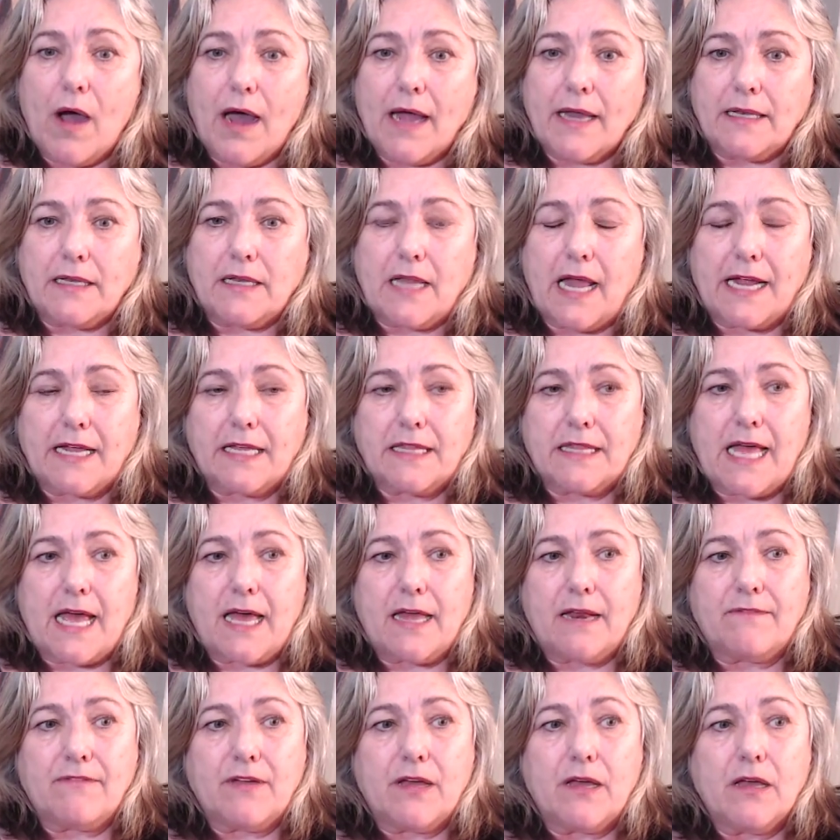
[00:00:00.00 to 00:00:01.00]
one, like
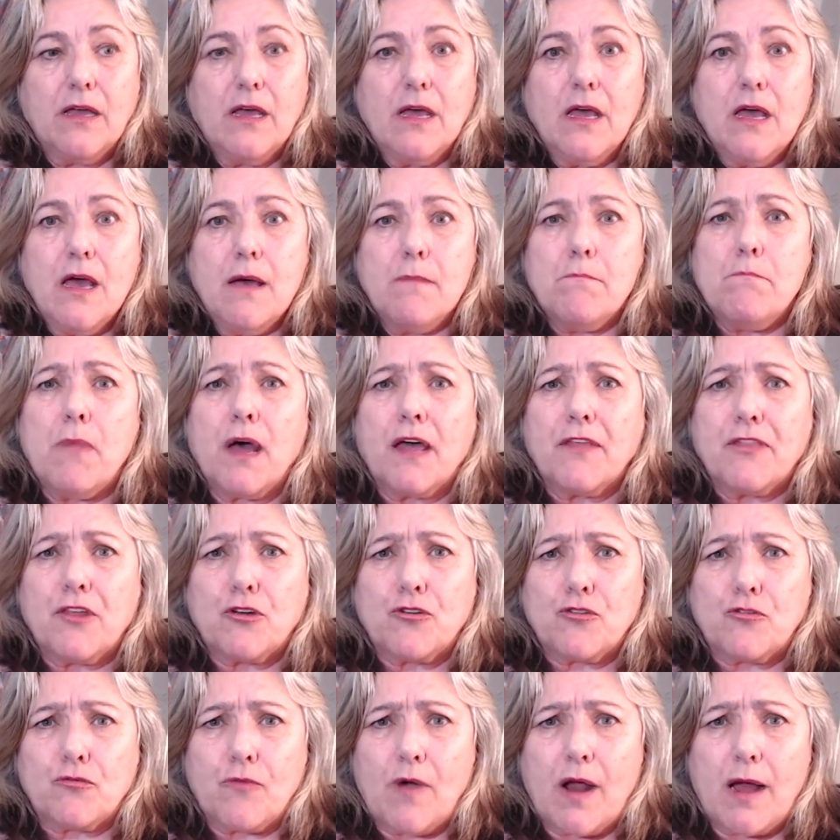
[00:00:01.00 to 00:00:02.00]
that of a
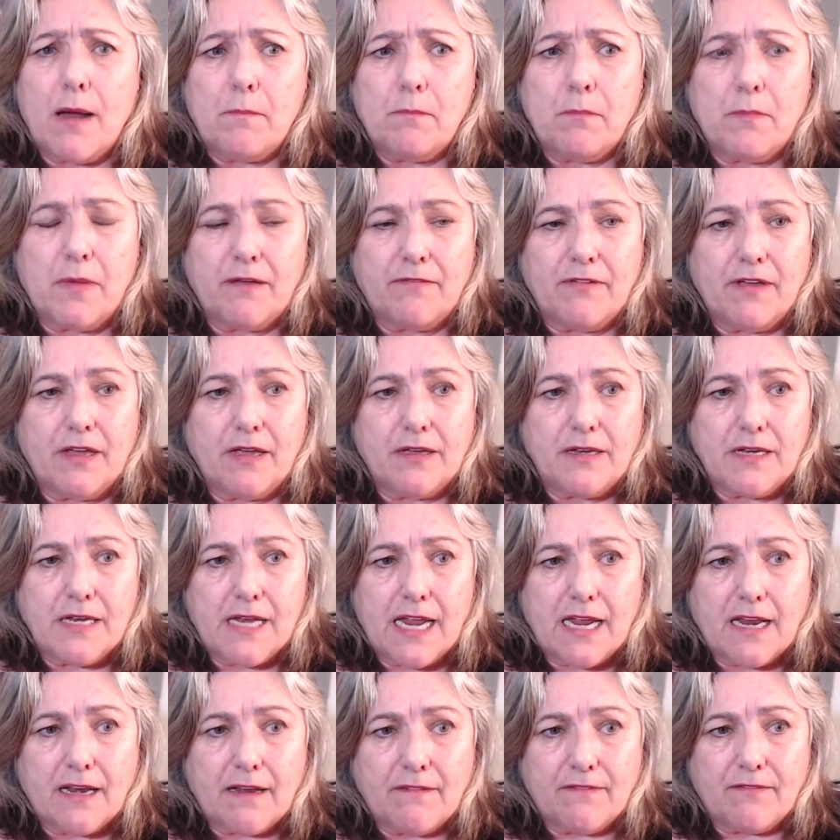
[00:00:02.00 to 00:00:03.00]
mother drum of a
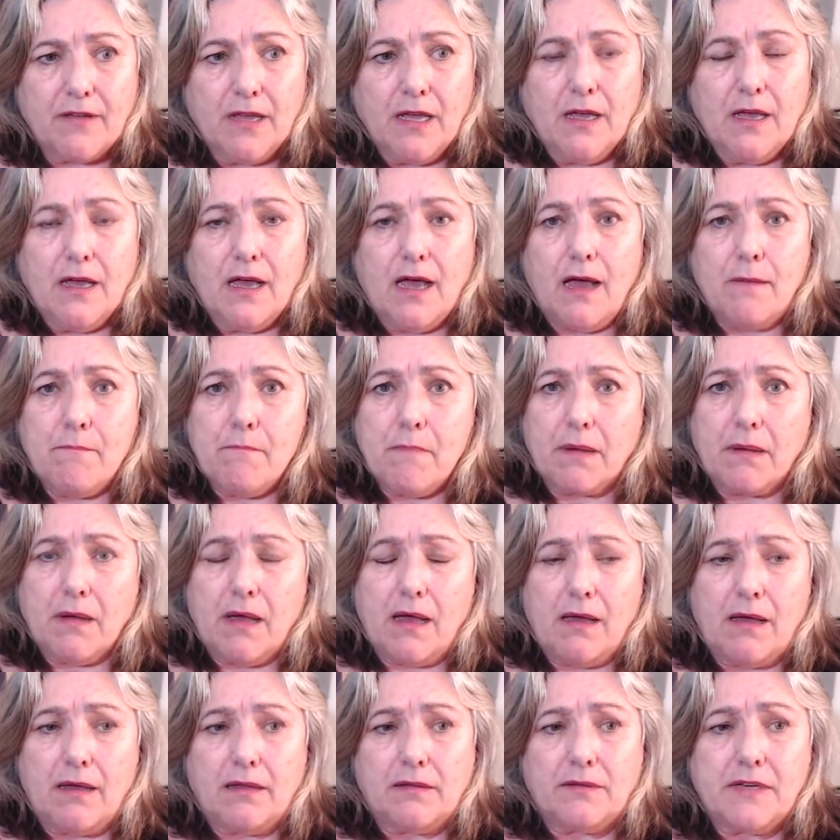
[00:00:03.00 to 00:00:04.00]
Native
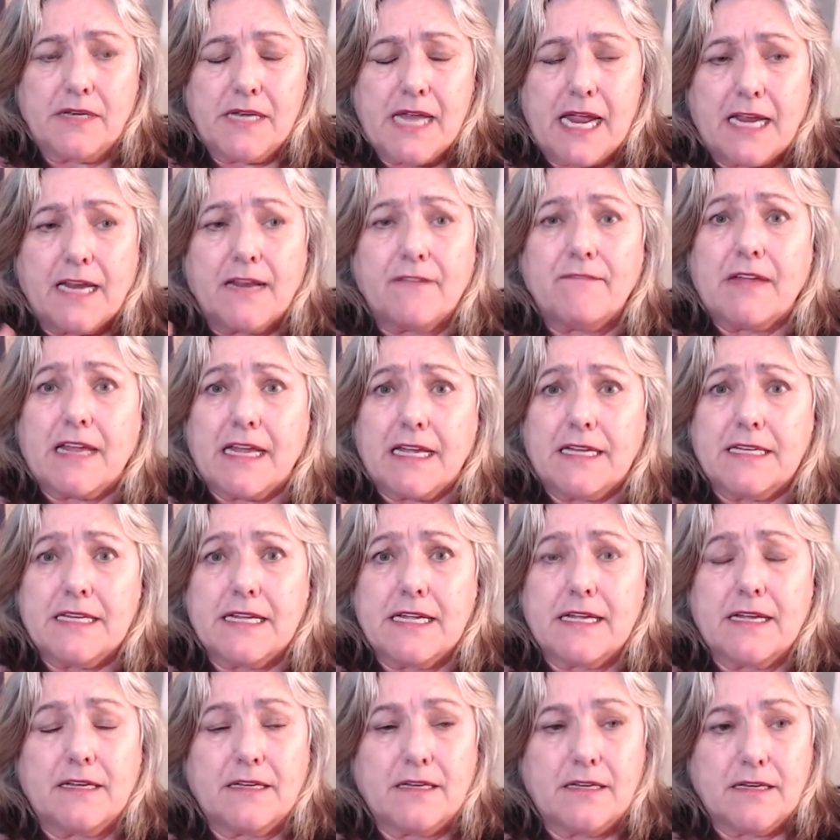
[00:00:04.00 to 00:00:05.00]

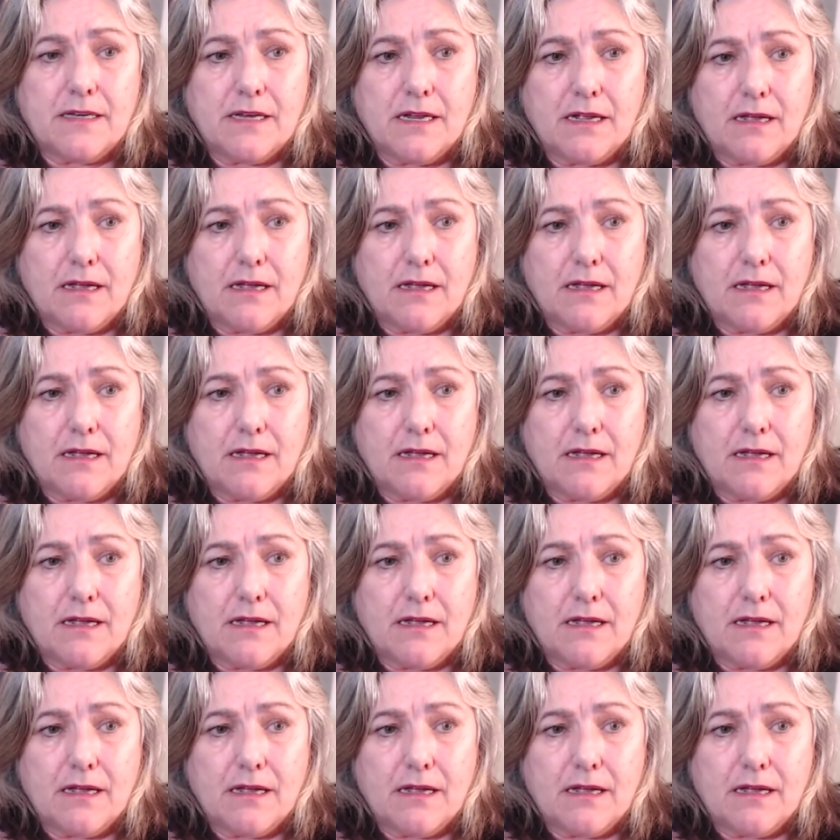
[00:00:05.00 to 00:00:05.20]
American